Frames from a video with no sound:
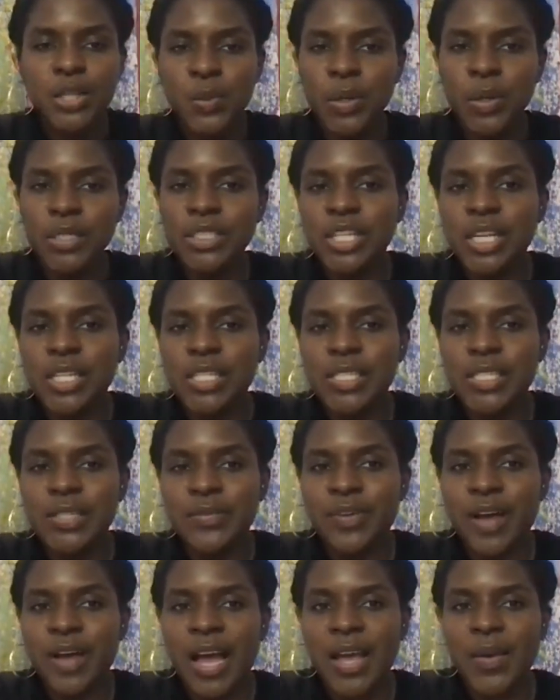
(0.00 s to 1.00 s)
Instead, you
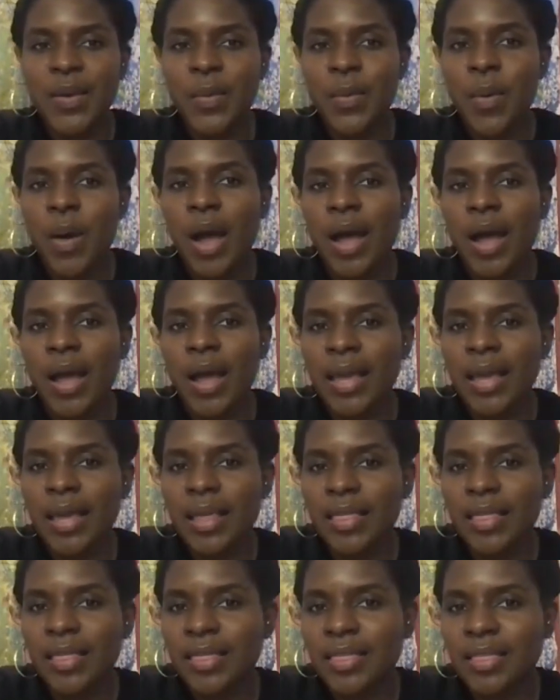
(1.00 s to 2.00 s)
want to justify
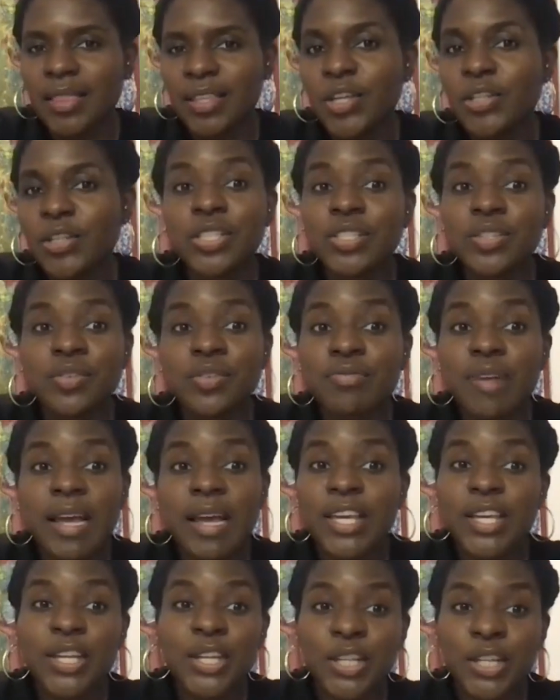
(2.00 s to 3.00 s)
why you're
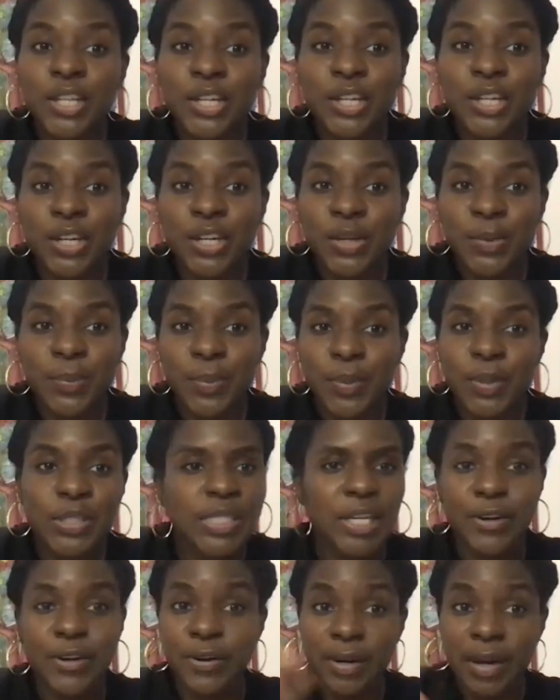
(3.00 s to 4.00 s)
just a regular
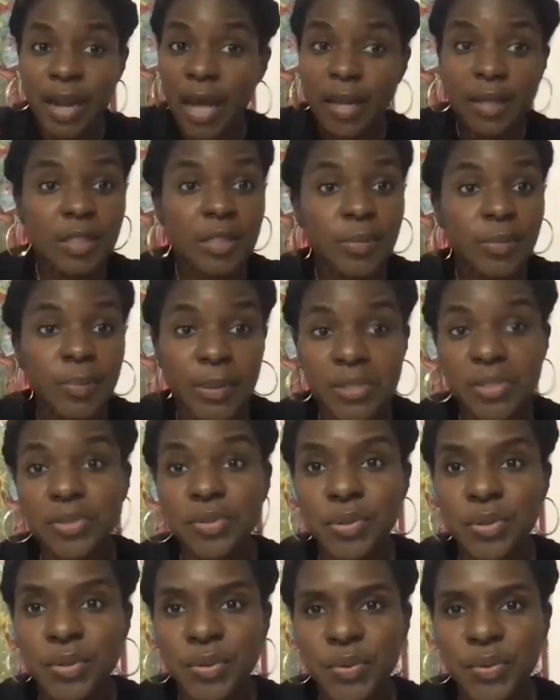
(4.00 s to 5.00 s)
person. You're not a
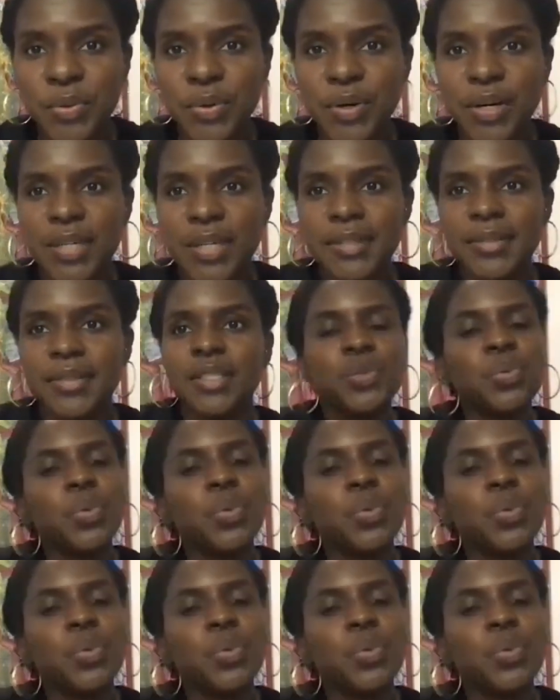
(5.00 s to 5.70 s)
special unicorn.